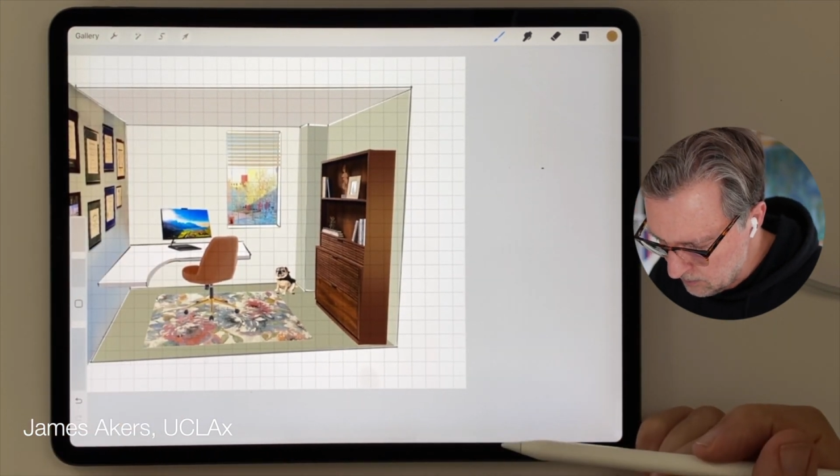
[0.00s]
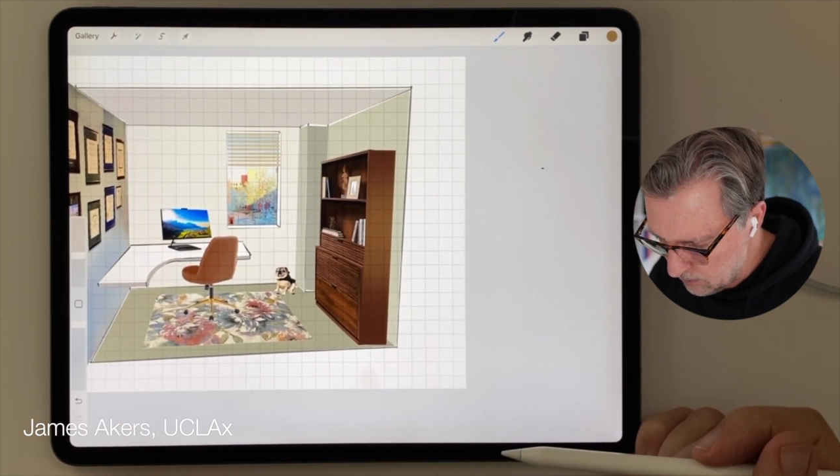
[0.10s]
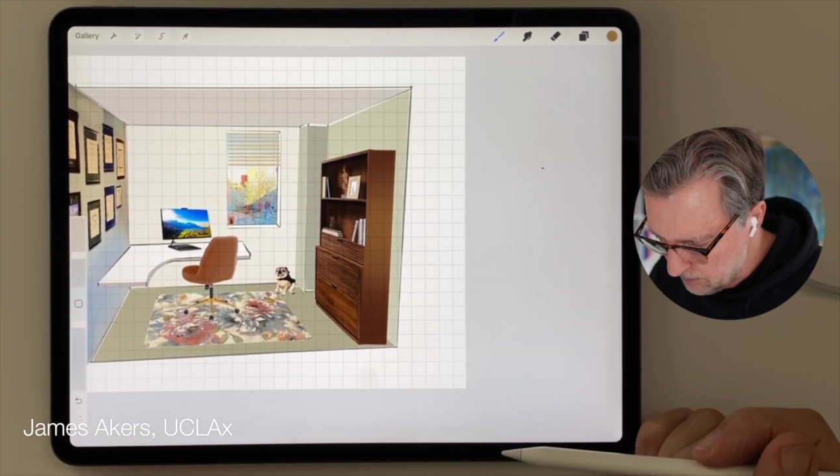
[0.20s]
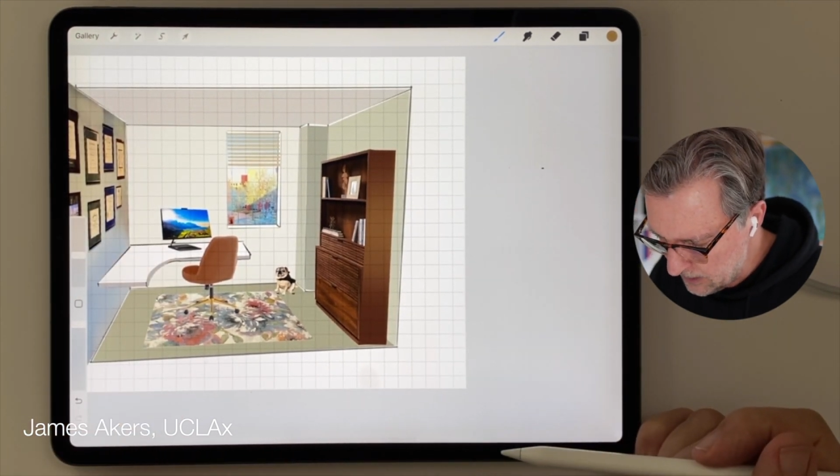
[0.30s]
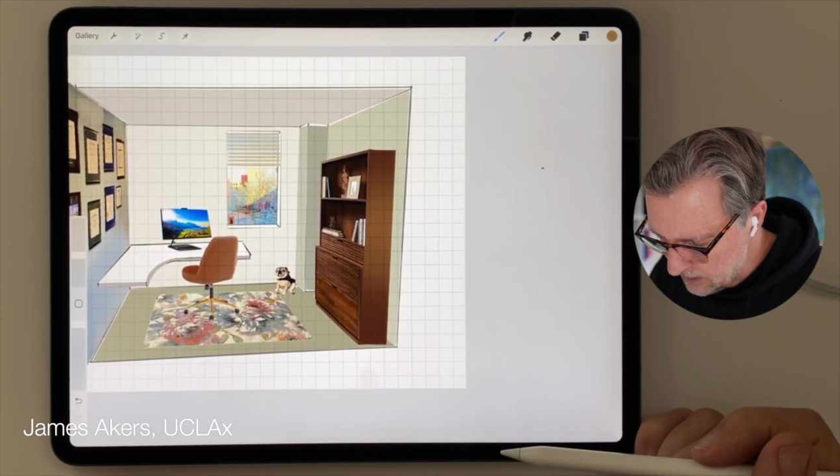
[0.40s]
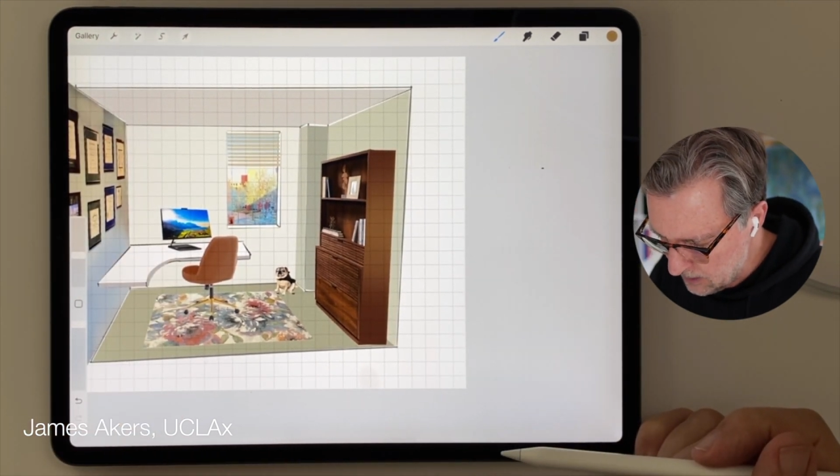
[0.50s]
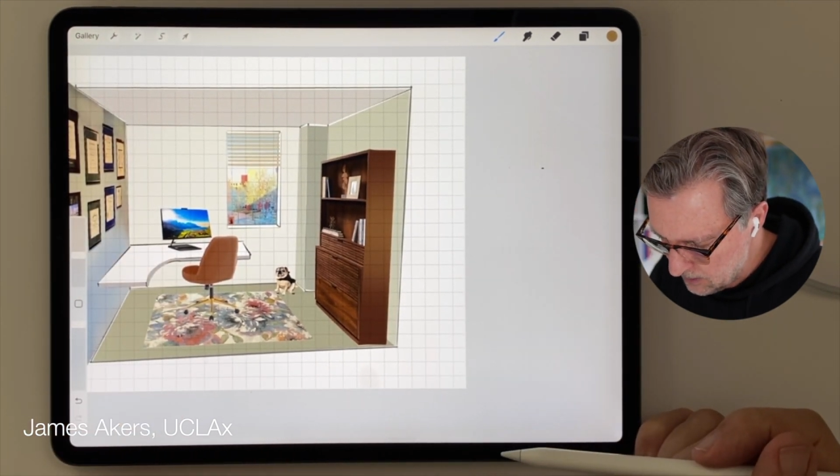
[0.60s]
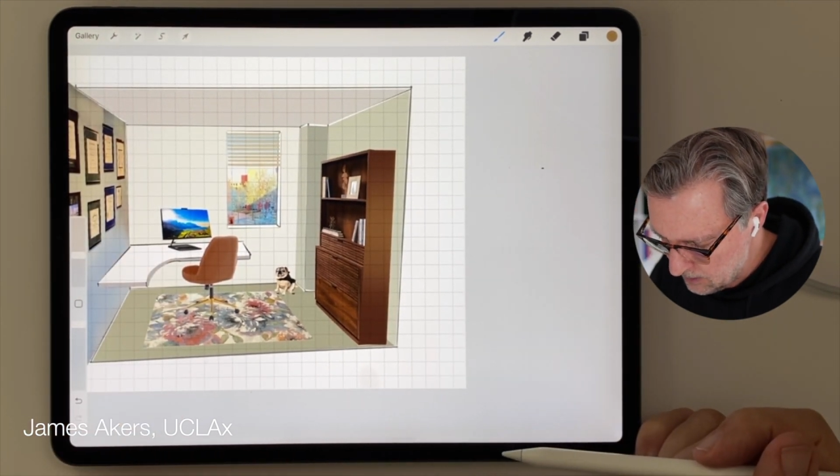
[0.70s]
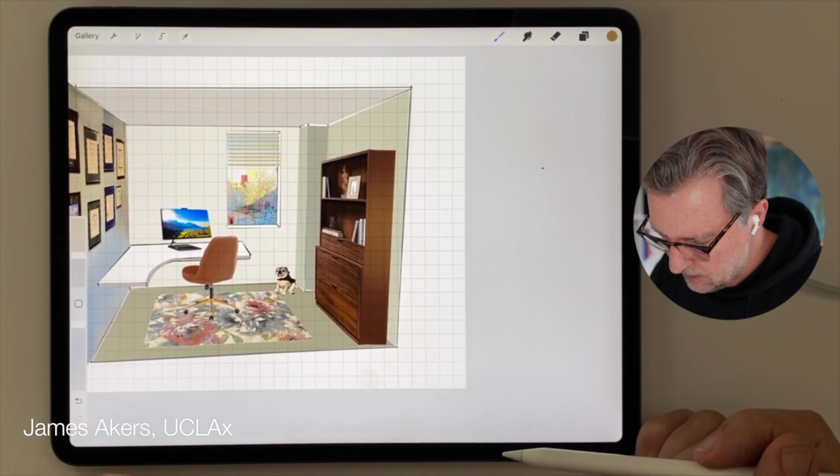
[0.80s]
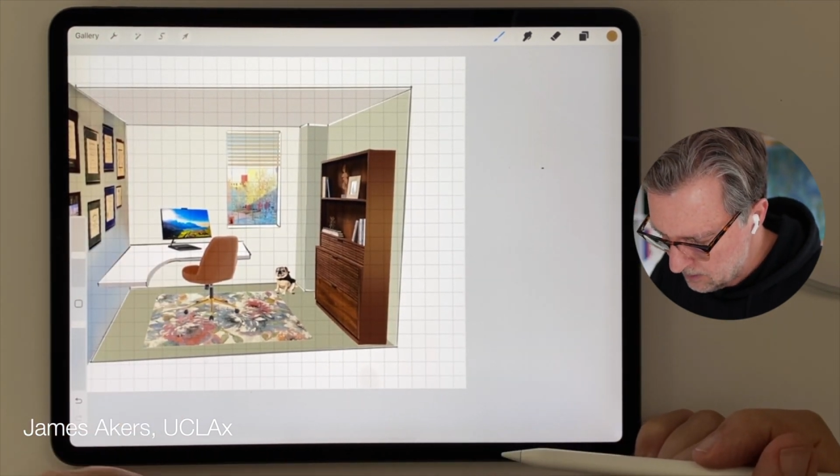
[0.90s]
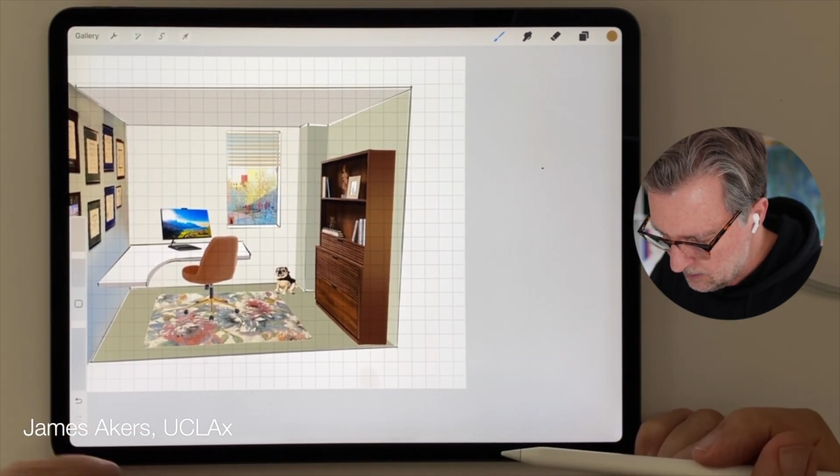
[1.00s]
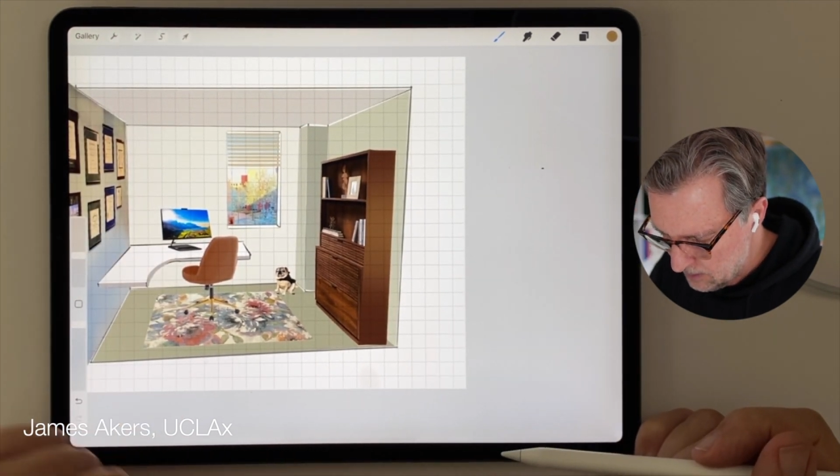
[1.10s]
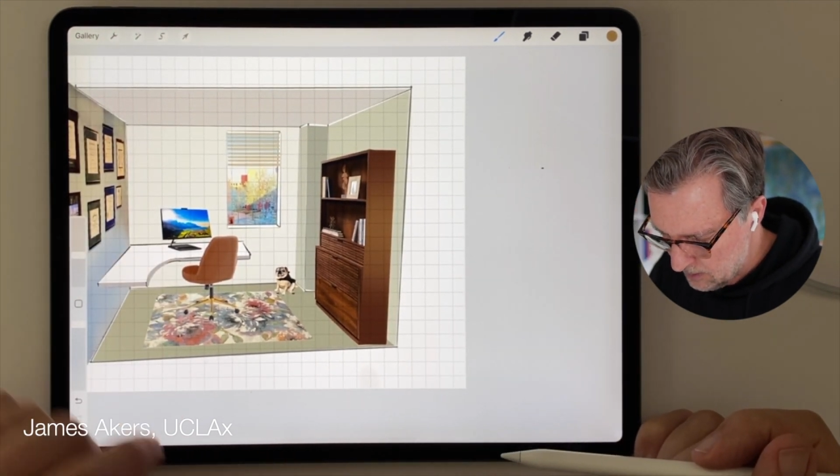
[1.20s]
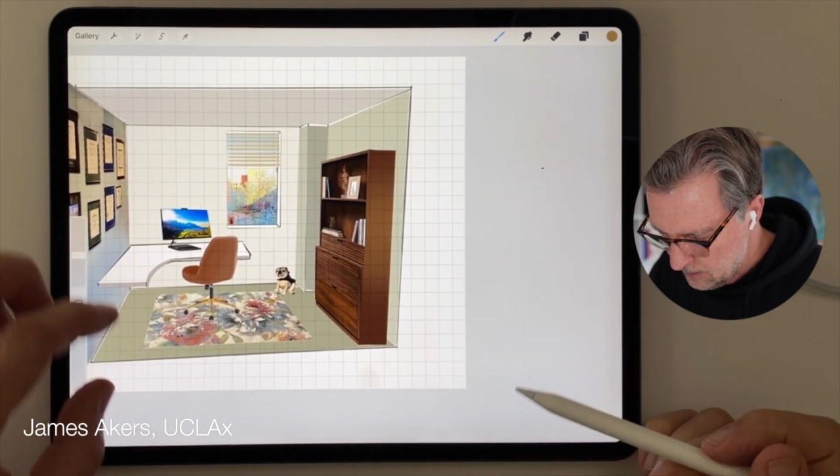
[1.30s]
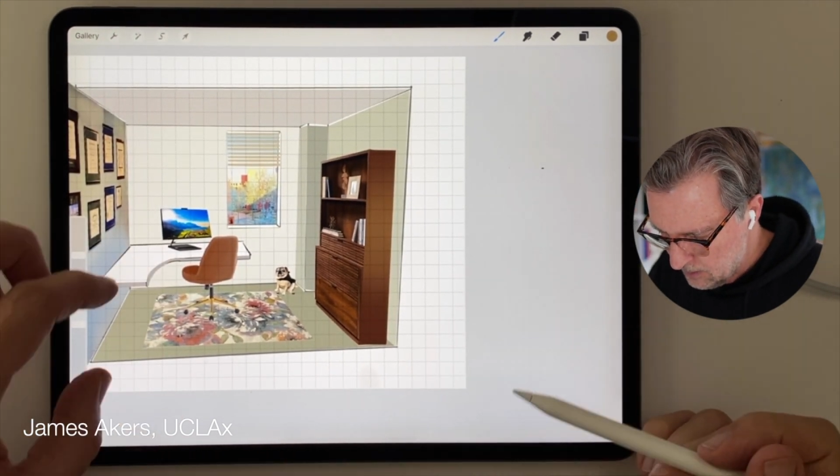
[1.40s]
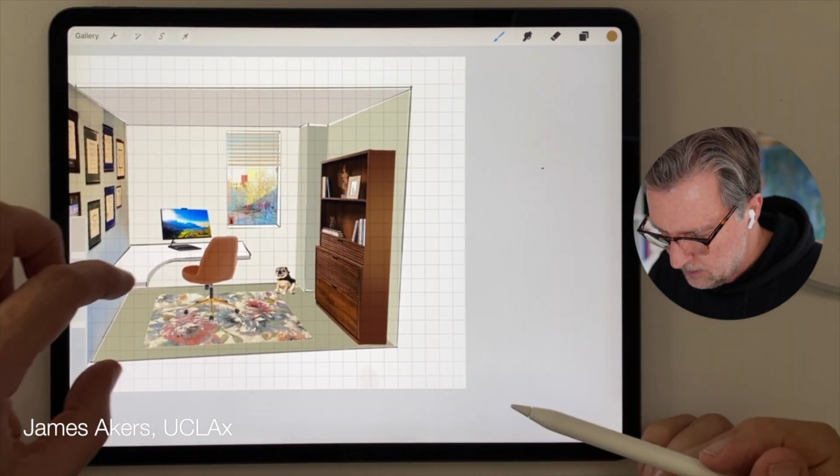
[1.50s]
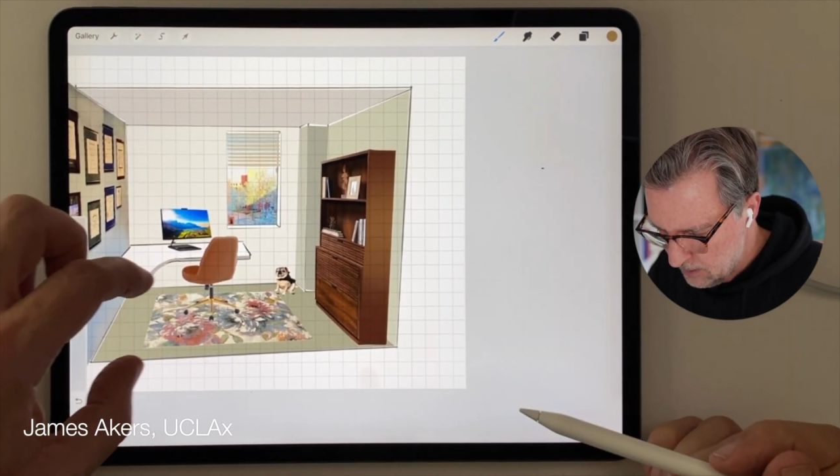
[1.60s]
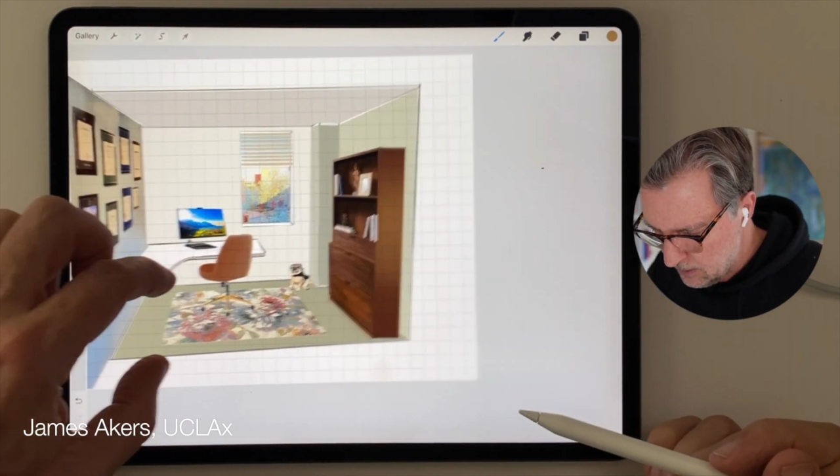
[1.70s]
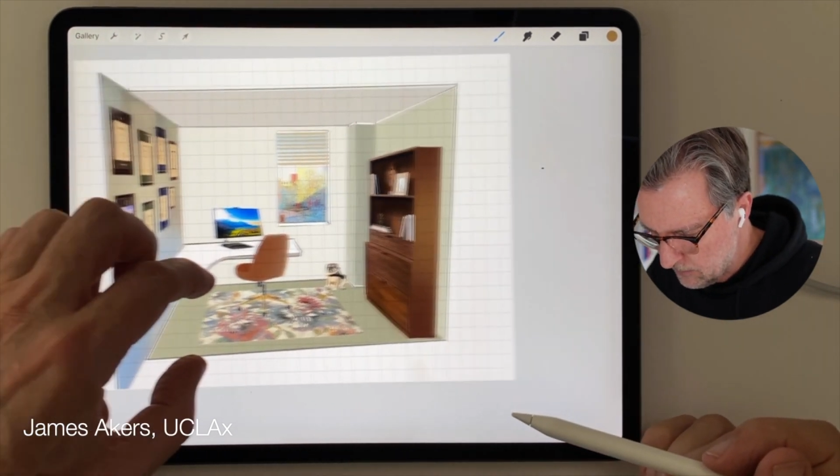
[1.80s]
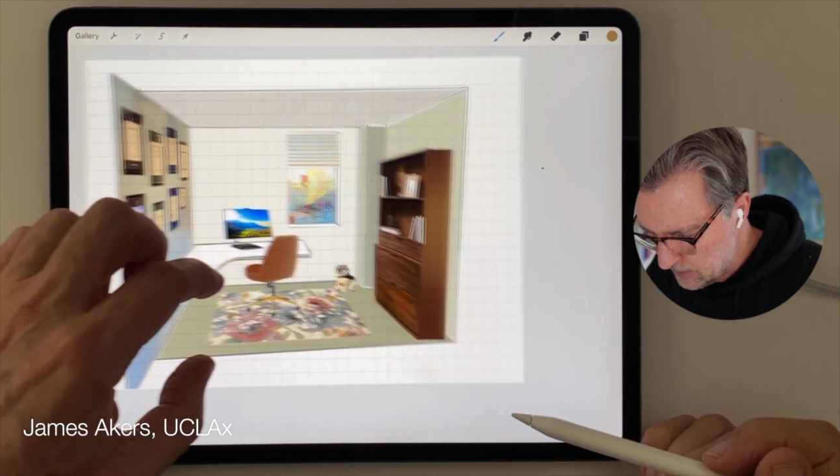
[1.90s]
will be, if